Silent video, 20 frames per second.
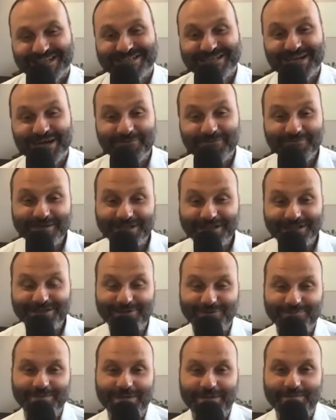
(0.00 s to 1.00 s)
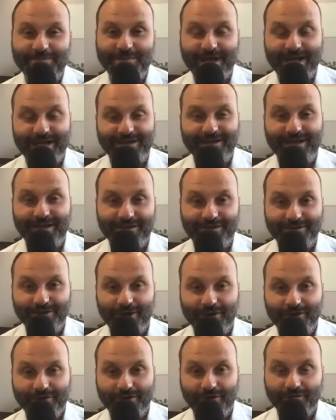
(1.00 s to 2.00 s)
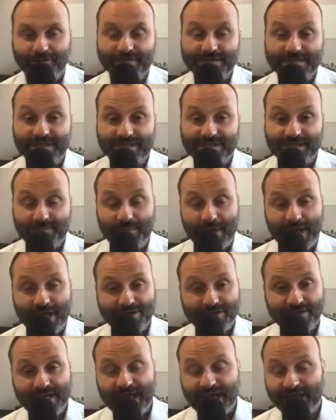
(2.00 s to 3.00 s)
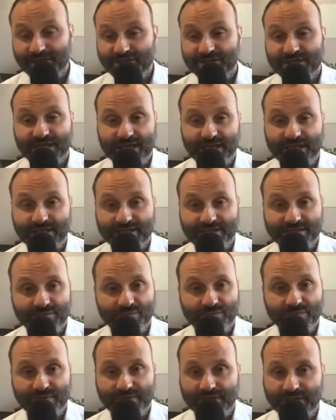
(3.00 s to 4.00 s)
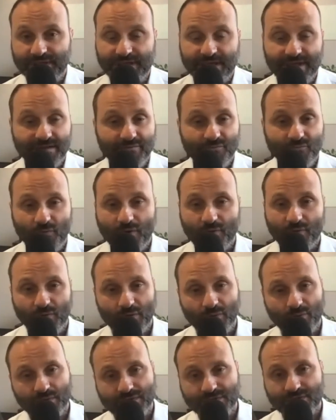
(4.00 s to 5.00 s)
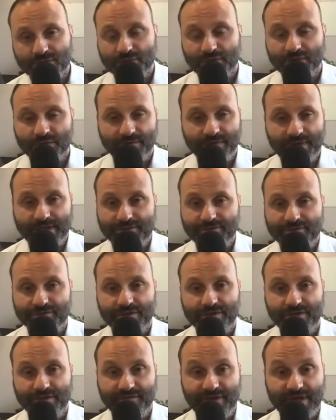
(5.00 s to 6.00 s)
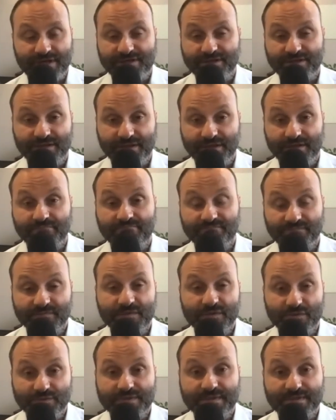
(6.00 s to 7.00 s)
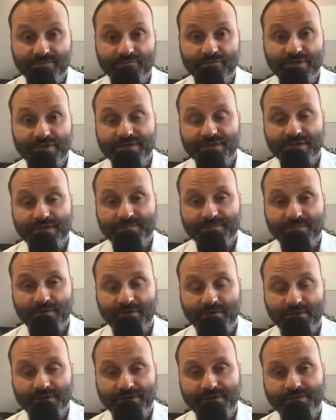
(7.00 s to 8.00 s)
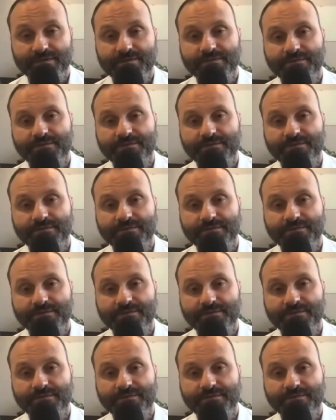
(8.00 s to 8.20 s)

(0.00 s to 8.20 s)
Tell me a little bit about uh, yoga. Obviously, it's a passion. How did you get into it, and then what what what took you on that journey of actually doing some research behind it?